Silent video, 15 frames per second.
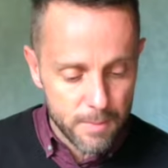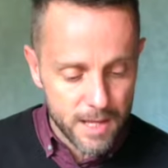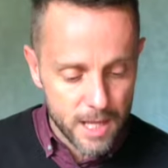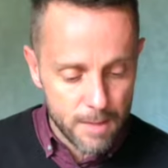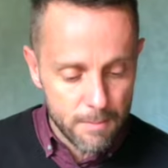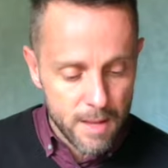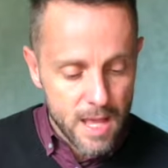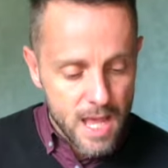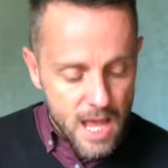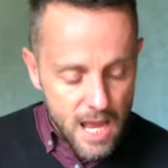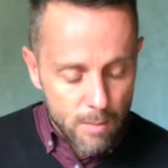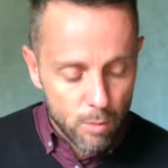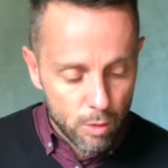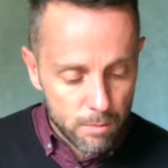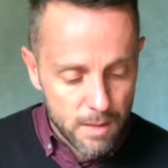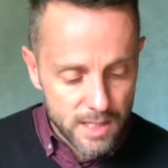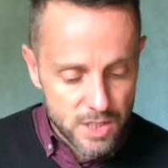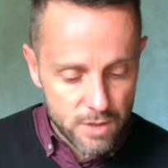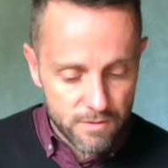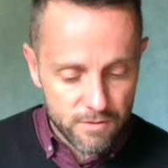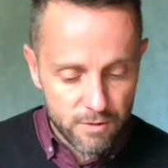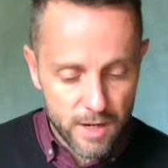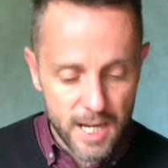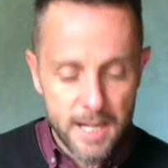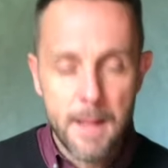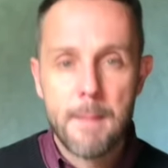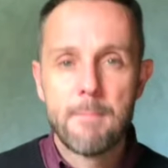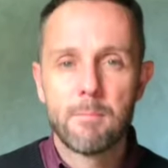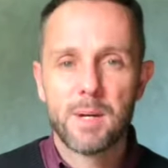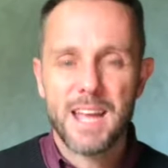him and were much afraid.
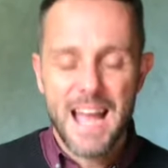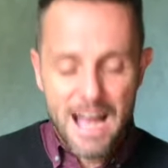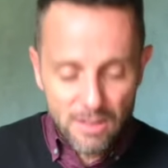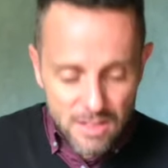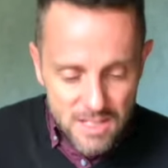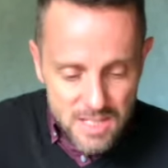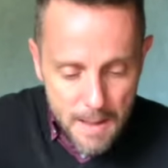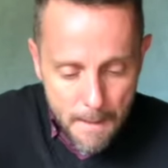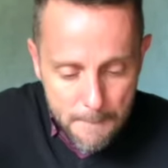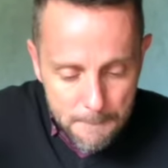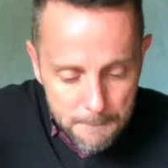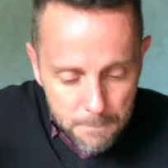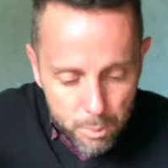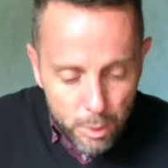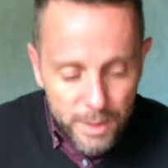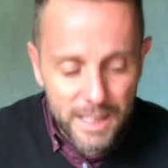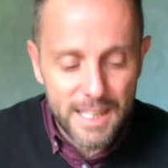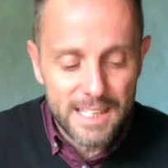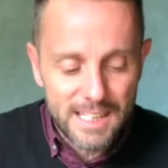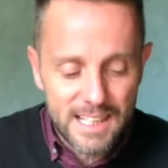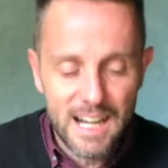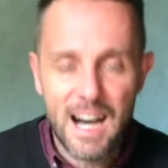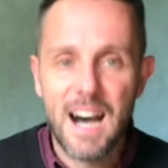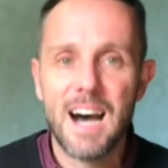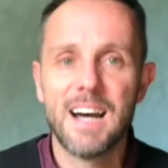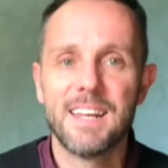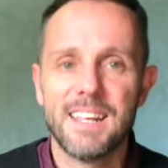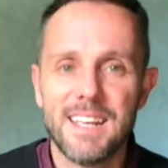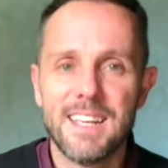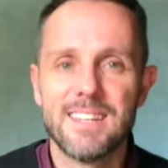But how does bringing
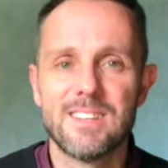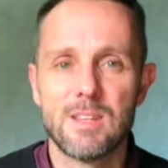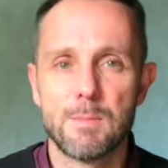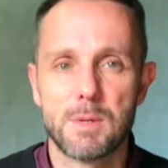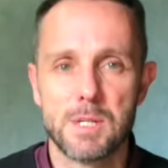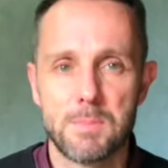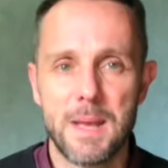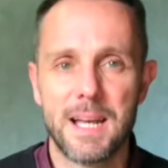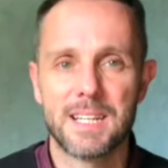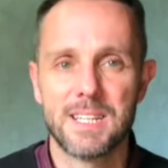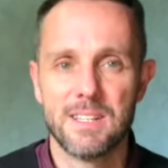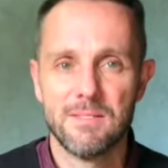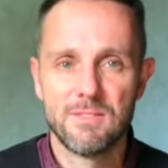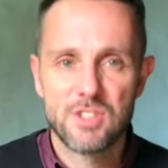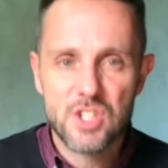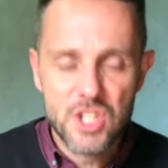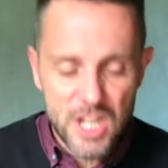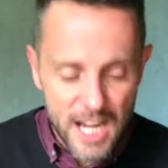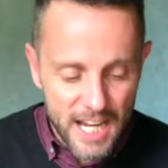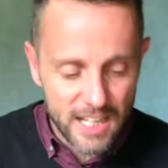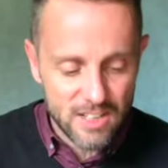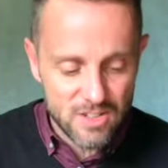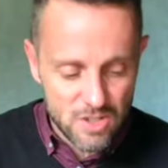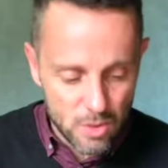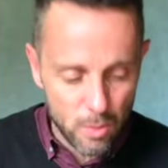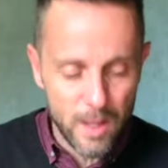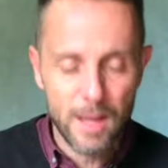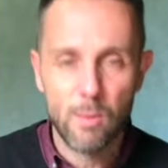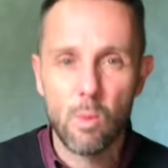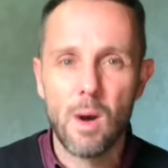God into the perspective change the
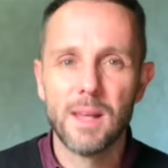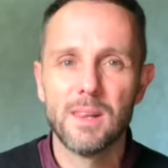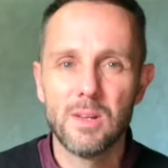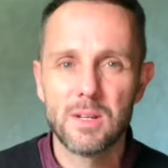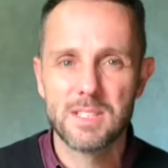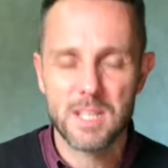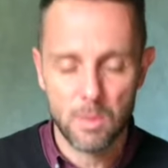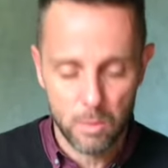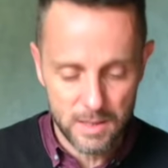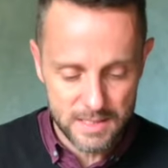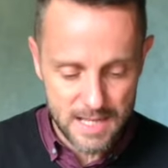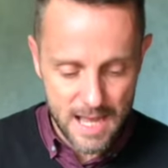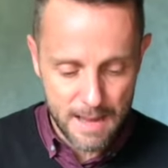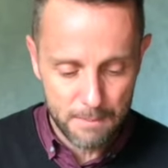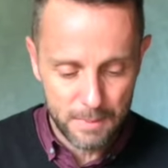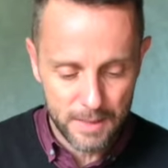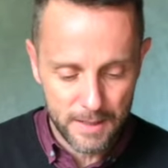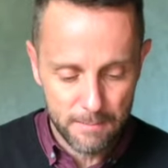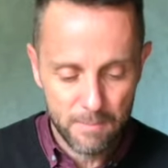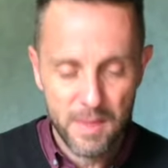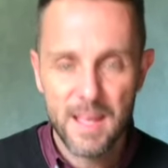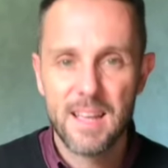way one looks at what's happening?